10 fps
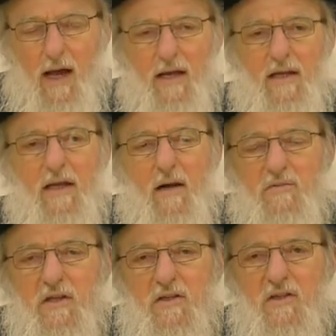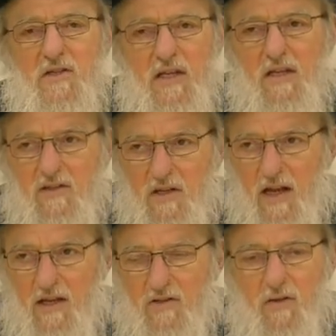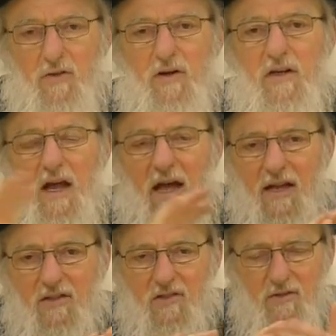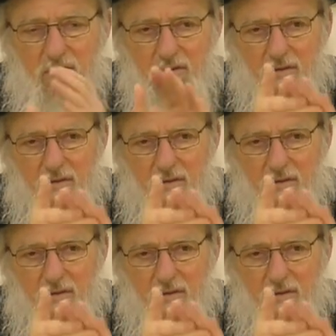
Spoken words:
and he comes into the city and says, in 30 days,